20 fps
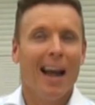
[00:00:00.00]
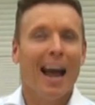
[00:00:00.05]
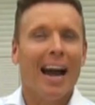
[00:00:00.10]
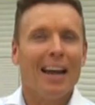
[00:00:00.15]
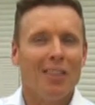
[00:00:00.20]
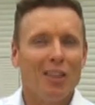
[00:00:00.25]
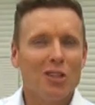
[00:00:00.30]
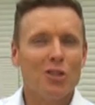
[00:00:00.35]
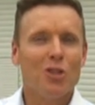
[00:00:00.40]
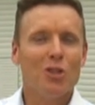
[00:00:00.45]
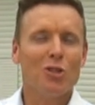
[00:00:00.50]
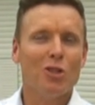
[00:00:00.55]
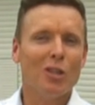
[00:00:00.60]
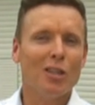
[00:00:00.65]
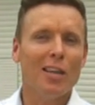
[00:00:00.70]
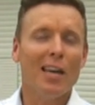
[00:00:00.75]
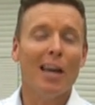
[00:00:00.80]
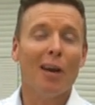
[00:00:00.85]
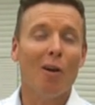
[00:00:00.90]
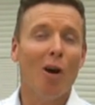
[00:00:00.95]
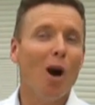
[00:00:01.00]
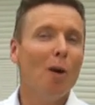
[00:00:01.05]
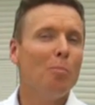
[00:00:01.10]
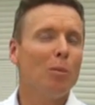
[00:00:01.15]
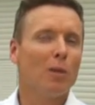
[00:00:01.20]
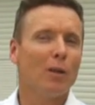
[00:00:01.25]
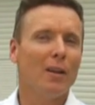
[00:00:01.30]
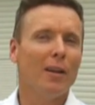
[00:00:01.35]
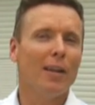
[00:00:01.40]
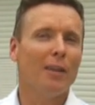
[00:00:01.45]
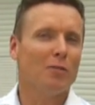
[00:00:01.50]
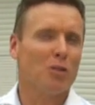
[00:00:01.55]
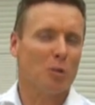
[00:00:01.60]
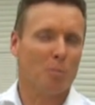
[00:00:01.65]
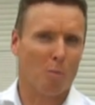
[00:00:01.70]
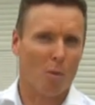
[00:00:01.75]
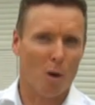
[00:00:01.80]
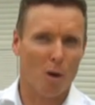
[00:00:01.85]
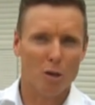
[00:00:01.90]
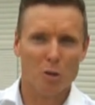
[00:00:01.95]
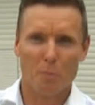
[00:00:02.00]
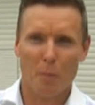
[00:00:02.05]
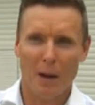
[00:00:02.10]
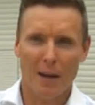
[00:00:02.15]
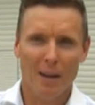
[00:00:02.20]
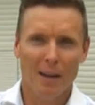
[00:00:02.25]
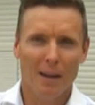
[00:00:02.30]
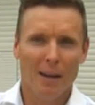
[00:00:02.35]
and this is the year, I believe, to prosper.